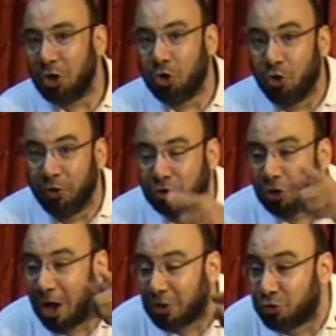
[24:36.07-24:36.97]
Going
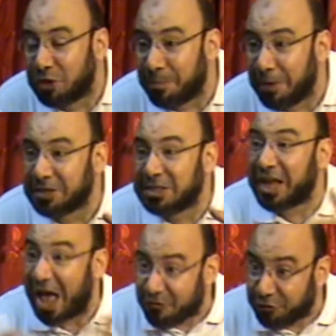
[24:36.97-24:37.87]
to the bed, the
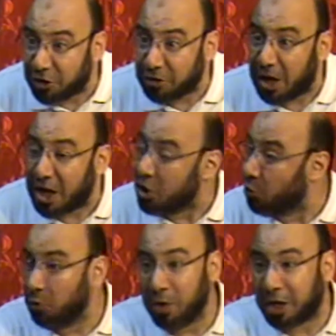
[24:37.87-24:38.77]
kafir, and he
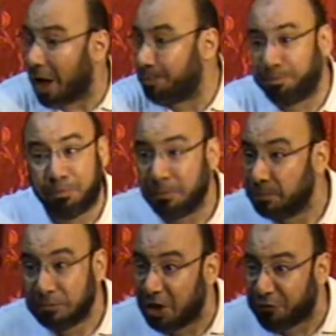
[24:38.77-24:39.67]
will wake up
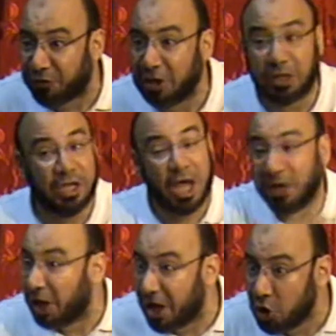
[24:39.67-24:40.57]
differently.
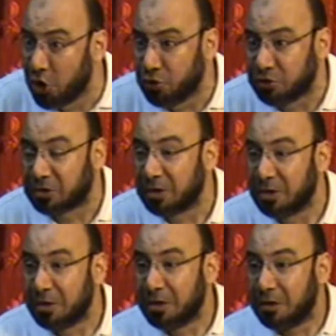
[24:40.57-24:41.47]
Allah knows.
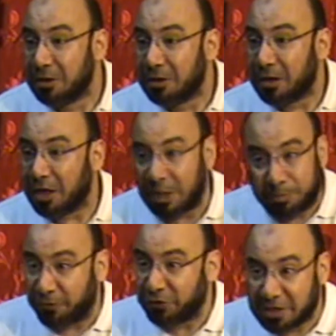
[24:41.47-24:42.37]
And the
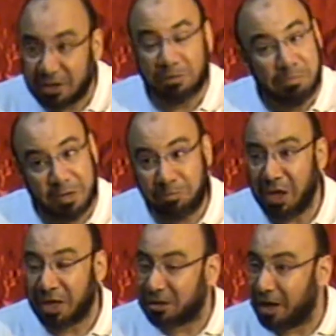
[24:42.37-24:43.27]
Prophet said it might
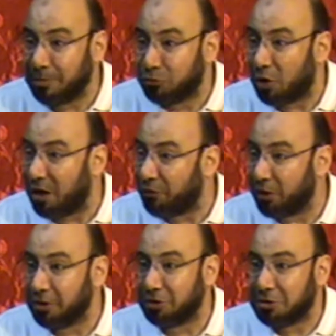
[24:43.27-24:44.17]
be a time to
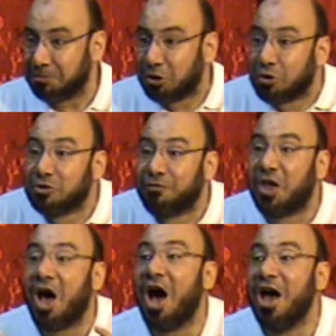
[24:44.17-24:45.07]
avoid because of
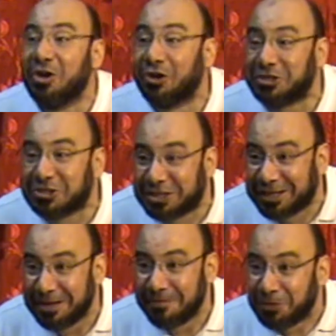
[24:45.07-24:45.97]
the high
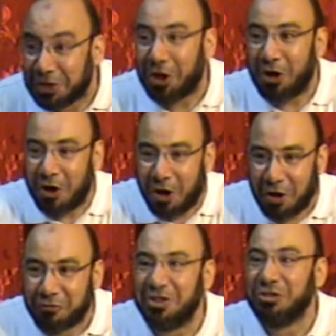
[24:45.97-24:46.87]
risk
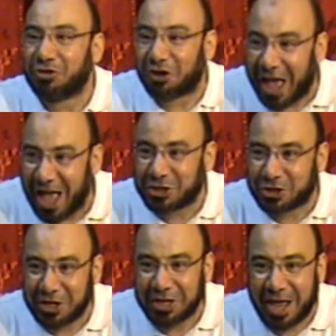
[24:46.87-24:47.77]
of
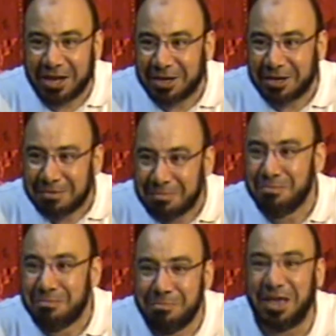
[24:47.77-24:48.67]
interaction and
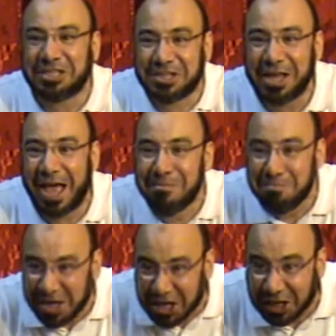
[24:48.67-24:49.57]
mixing
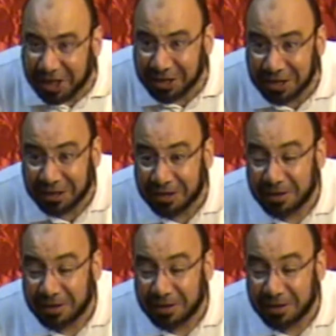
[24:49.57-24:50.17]
and mingling